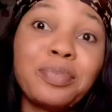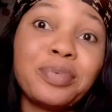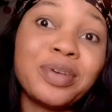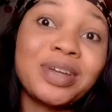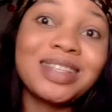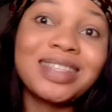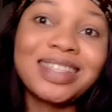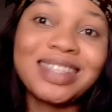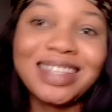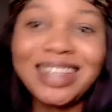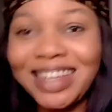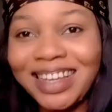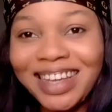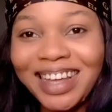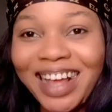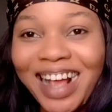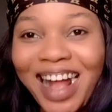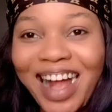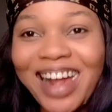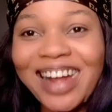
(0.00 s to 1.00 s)

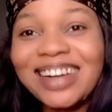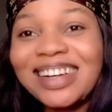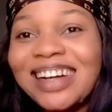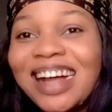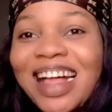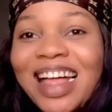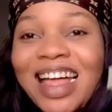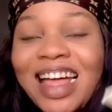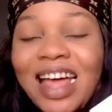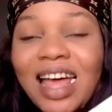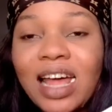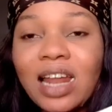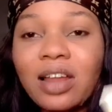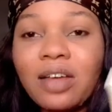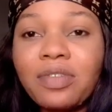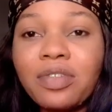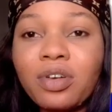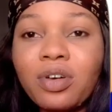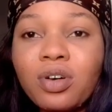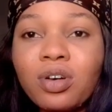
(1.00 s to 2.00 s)
Pretty. I
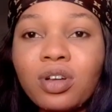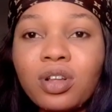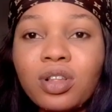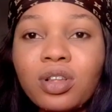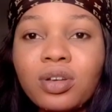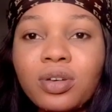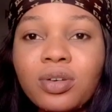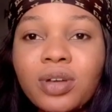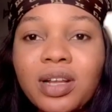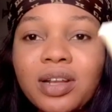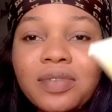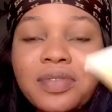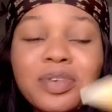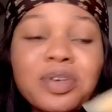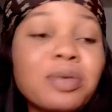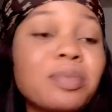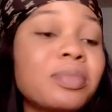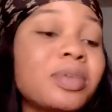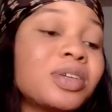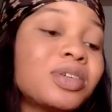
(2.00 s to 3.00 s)
love the color. I love the
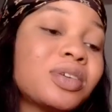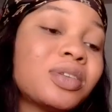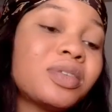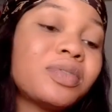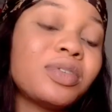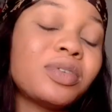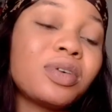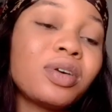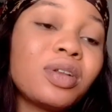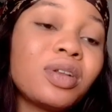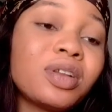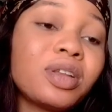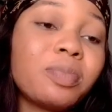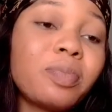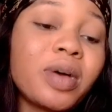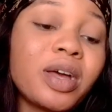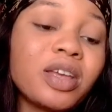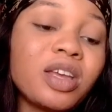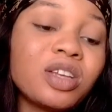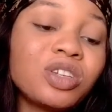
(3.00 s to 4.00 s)
combination of the color. The
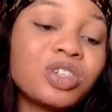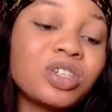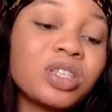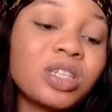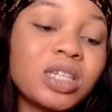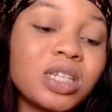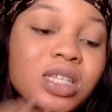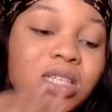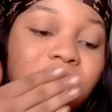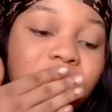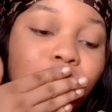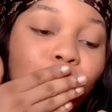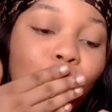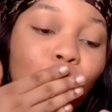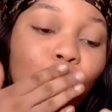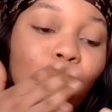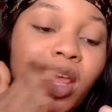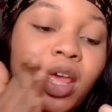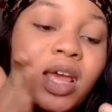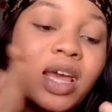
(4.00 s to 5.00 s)
packaging is,
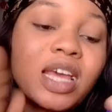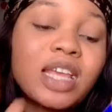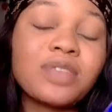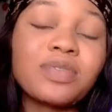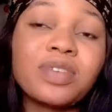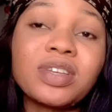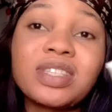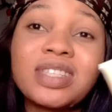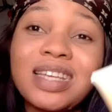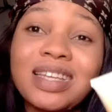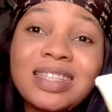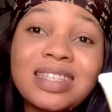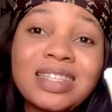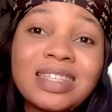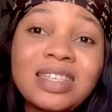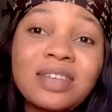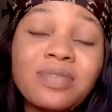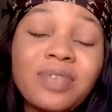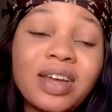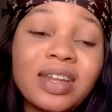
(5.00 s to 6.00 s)
it's for
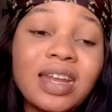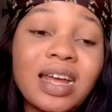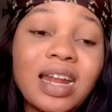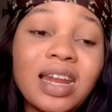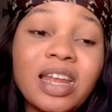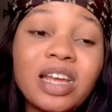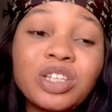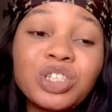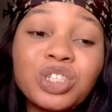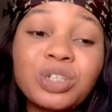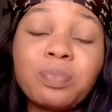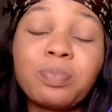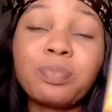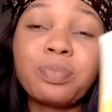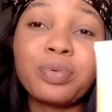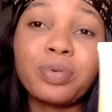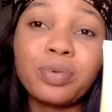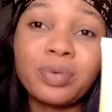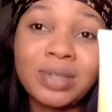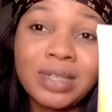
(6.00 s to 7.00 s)
sensitive and
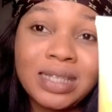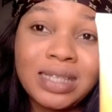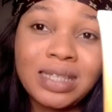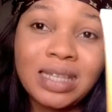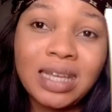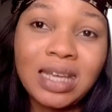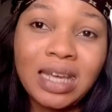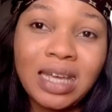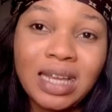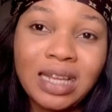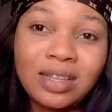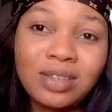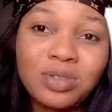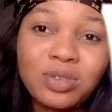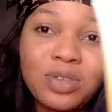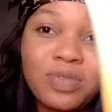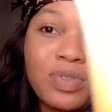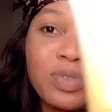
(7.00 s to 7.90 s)
allergy-prone skin. So